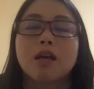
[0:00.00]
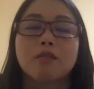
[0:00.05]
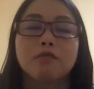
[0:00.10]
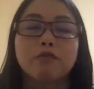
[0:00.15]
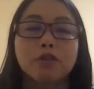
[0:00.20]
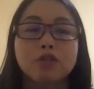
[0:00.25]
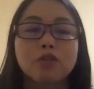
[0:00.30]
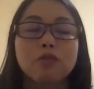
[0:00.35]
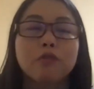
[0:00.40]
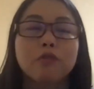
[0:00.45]

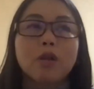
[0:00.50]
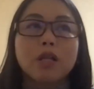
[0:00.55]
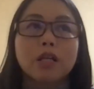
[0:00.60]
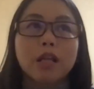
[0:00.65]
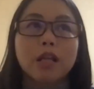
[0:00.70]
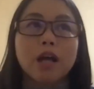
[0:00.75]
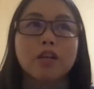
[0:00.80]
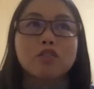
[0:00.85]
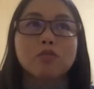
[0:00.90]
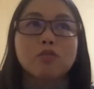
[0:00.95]
first of all it
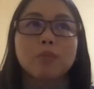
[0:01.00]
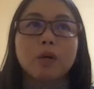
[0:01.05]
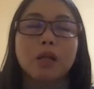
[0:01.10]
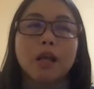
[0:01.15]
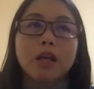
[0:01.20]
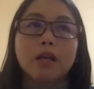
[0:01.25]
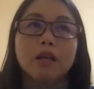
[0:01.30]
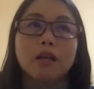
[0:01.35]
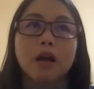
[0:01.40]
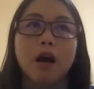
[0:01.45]
has to be
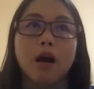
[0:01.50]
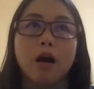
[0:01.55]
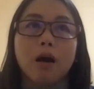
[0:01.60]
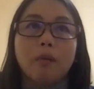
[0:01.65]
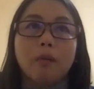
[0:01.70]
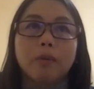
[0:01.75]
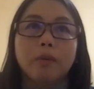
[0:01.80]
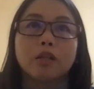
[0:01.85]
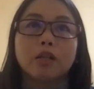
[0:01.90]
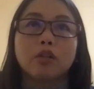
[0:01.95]
like
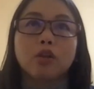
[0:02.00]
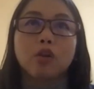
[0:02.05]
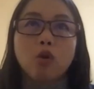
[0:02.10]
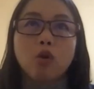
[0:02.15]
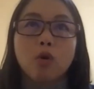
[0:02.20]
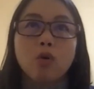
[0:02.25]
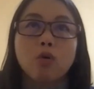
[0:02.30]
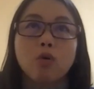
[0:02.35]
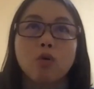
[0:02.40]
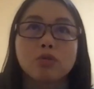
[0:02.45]
um,
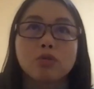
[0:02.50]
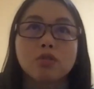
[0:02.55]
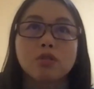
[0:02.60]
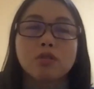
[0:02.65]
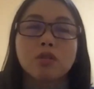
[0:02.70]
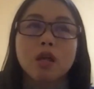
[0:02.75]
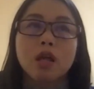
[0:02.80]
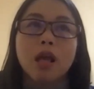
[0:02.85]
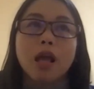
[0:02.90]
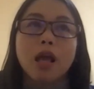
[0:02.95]
enclosed